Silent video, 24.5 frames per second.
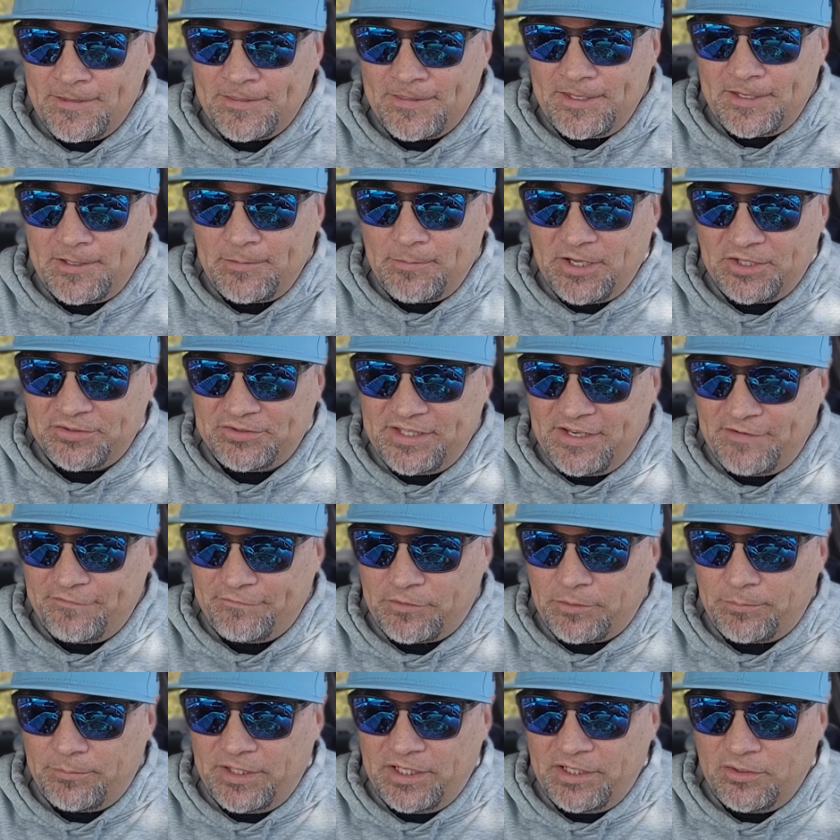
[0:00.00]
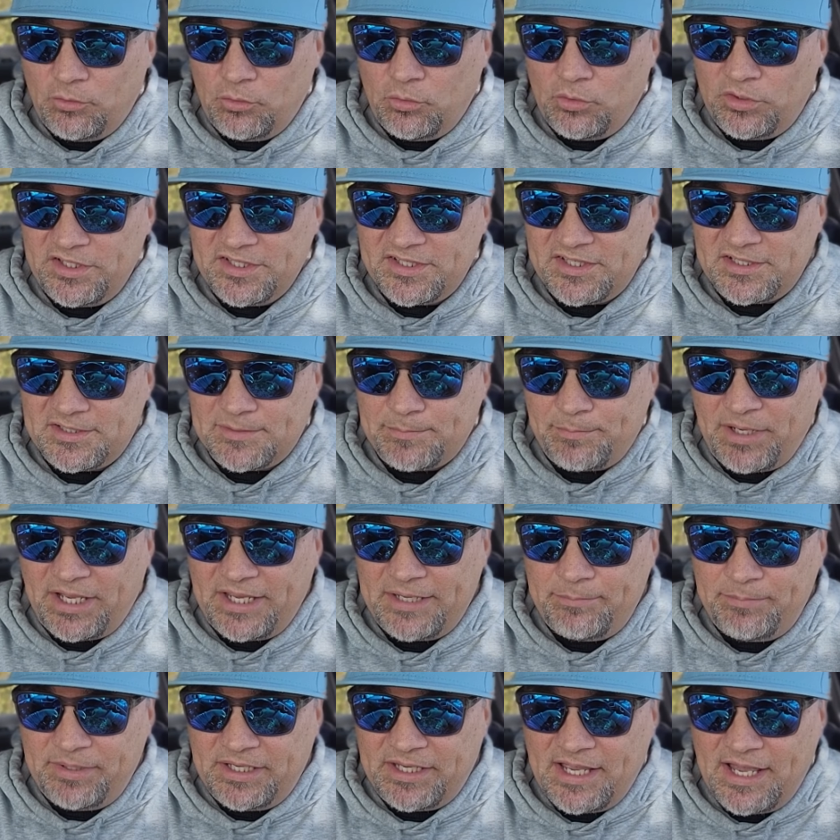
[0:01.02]
Think about that for a minute. Oh, this is
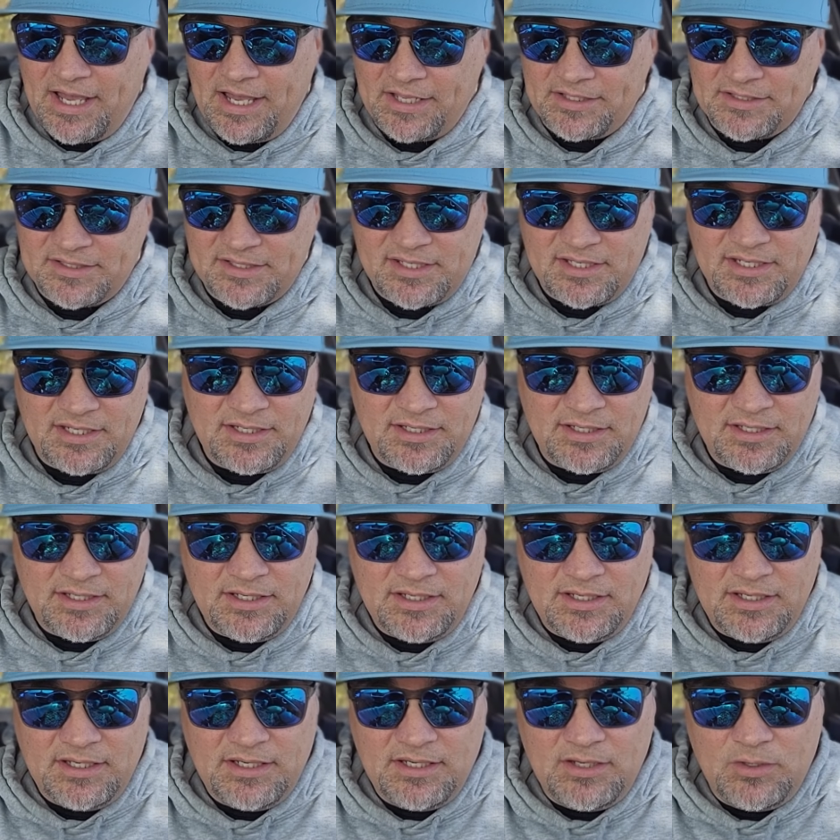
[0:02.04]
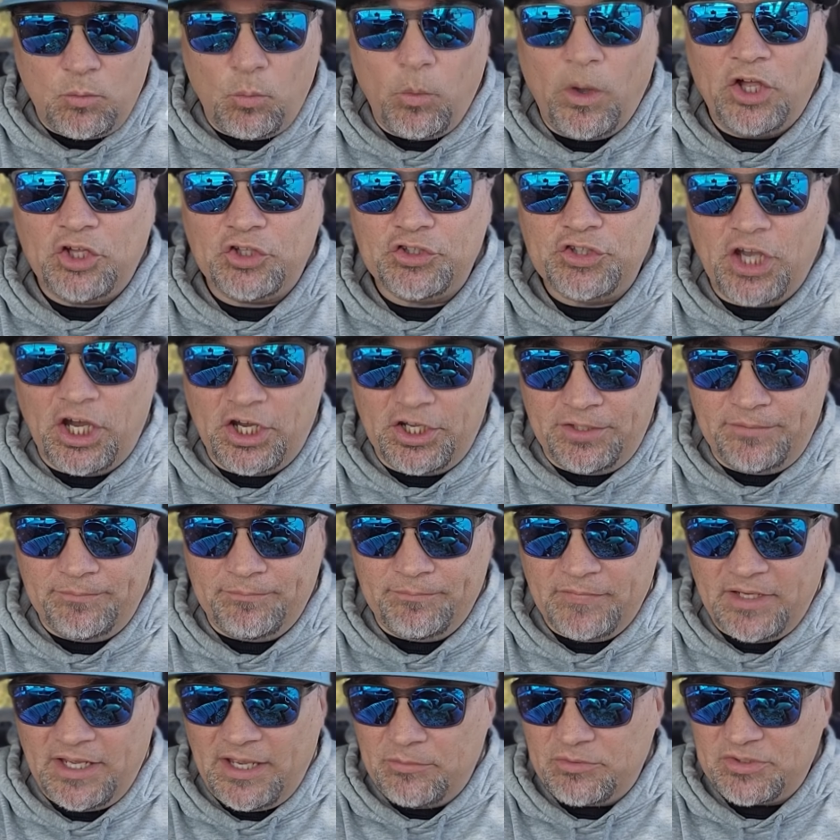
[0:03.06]
piping hot. Well done.
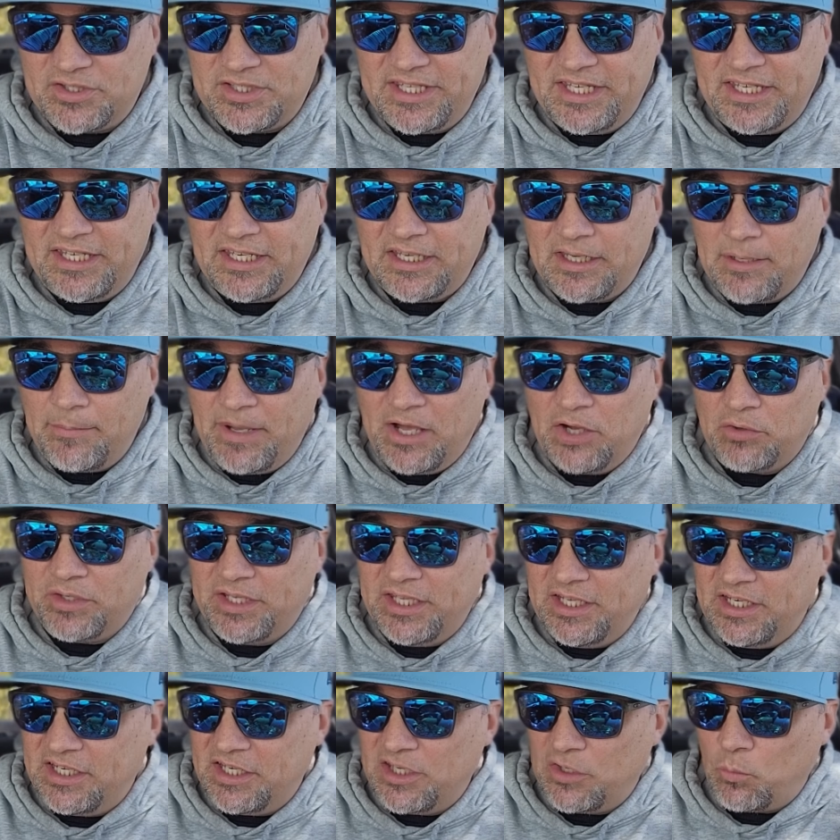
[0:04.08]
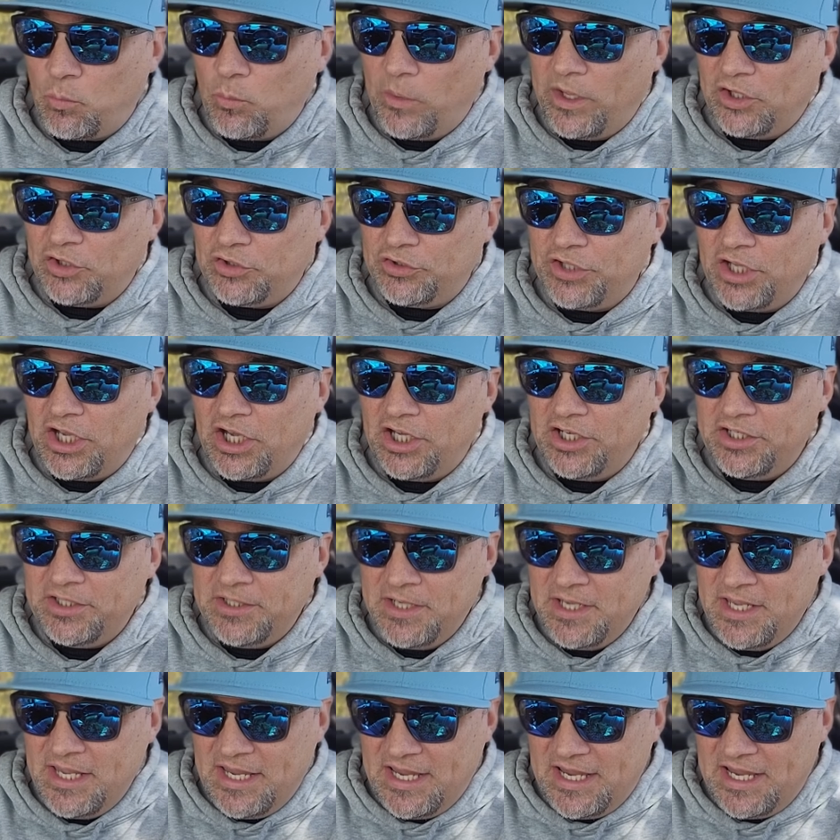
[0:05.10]
I was thinking about getting it well
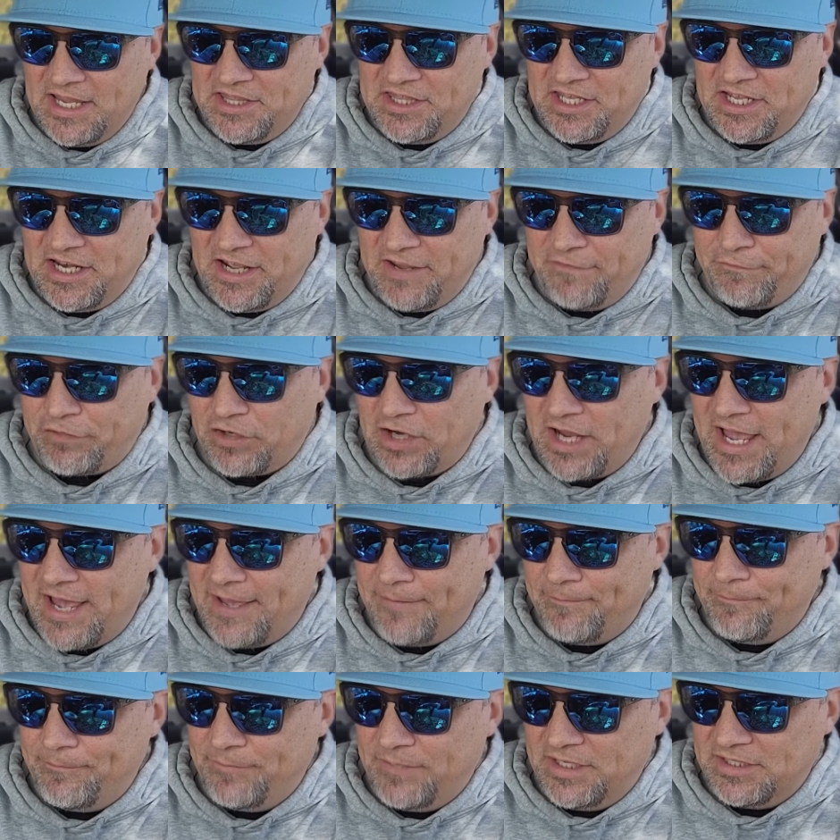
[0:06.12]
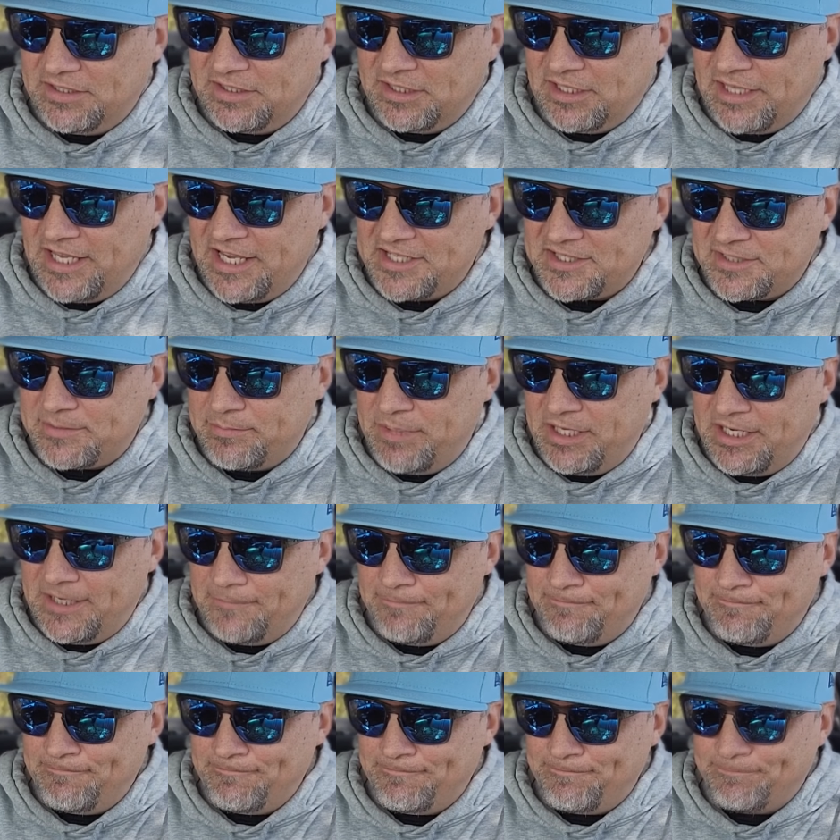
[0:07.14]
done, and then I forgot at the last minute.